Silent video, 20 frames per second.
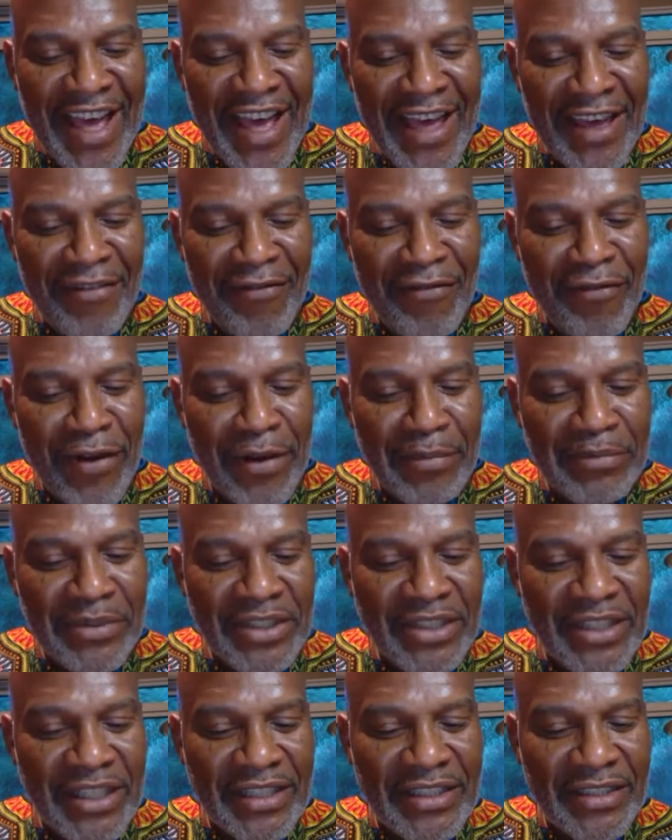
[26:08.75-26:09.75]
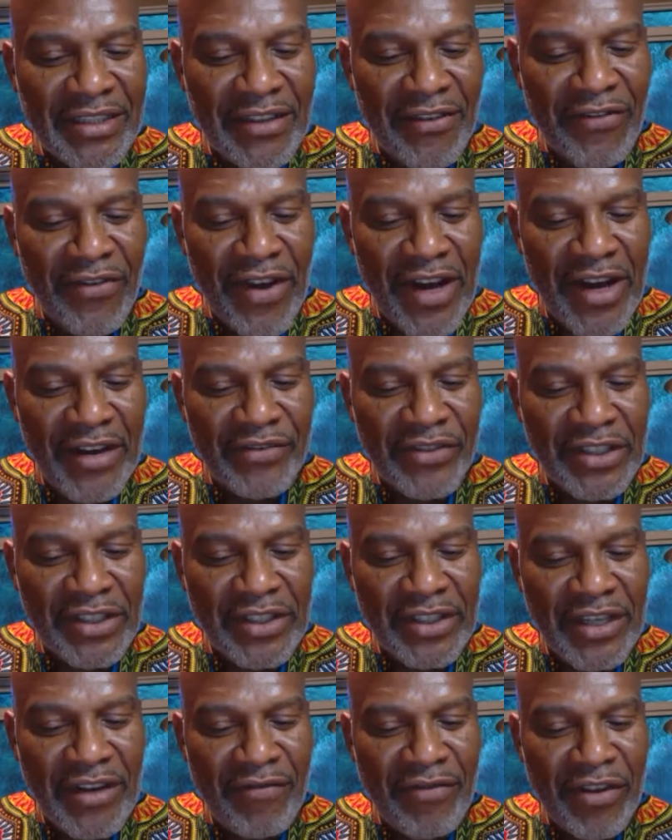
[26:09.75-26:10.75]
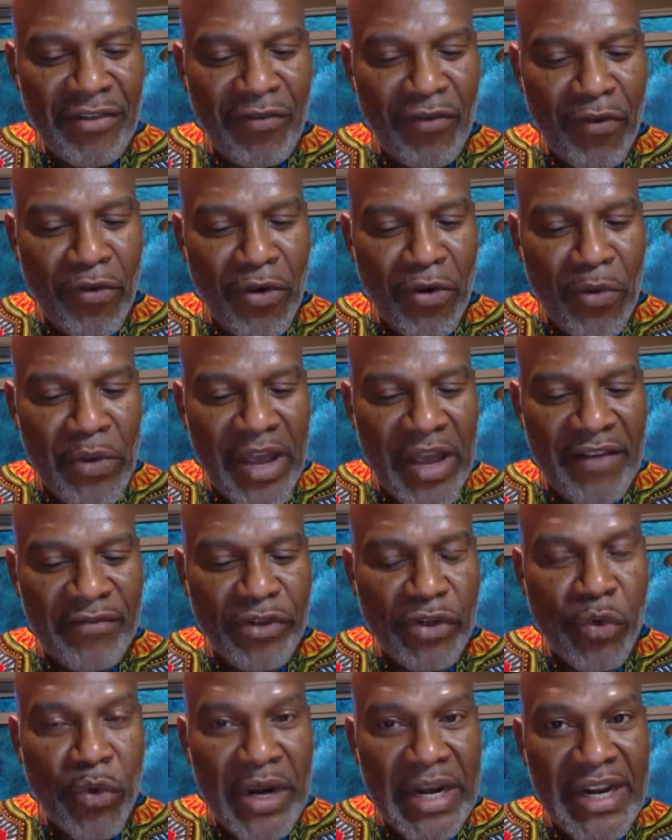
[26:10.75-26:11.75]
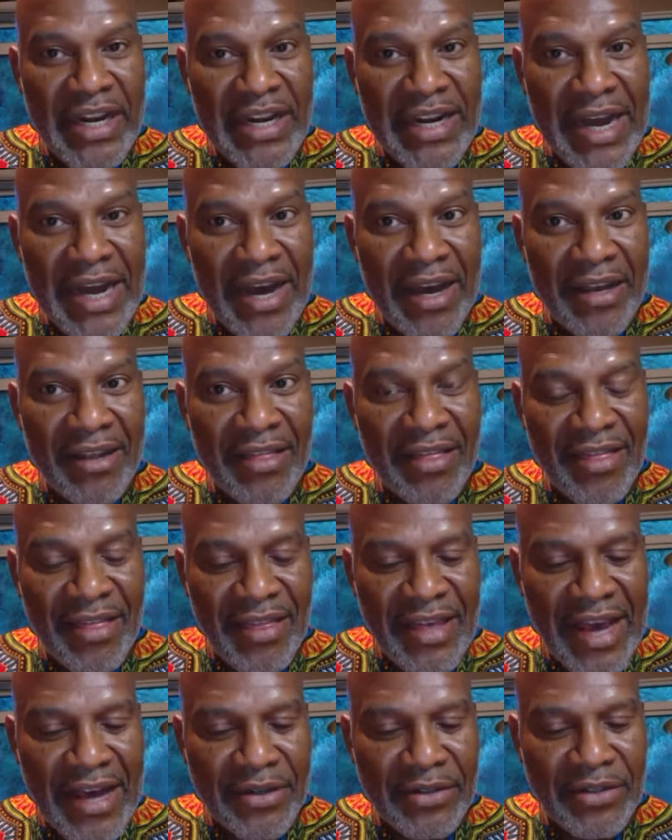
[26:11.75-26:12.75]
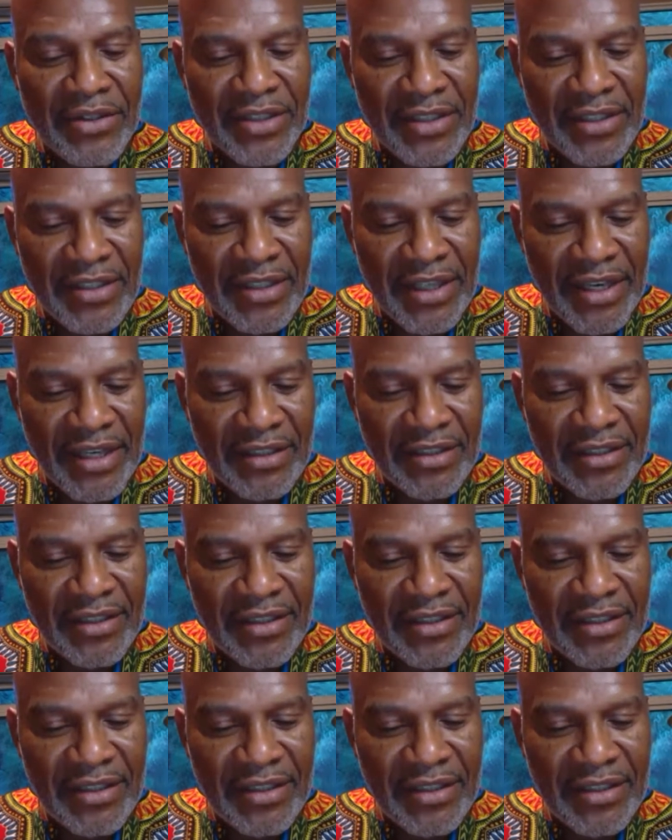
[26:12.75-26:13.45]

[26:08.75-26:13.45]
And from 65 to 74, we have 29,000 deaths.